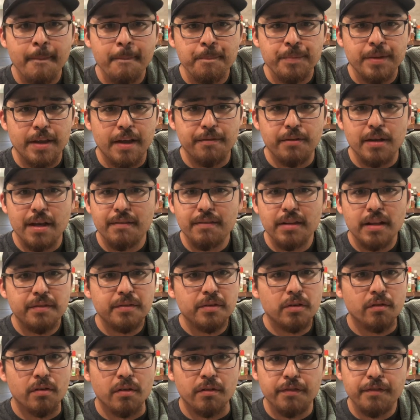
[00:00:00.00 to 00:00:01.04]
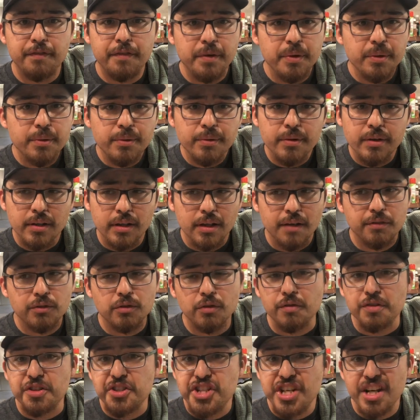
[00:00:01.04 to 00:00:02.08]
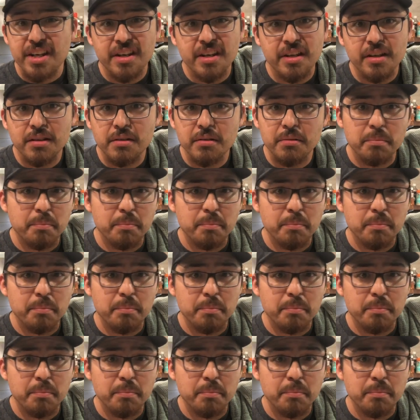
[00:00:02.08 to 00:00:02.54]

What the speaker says: If you have leftover food, leftover chicken,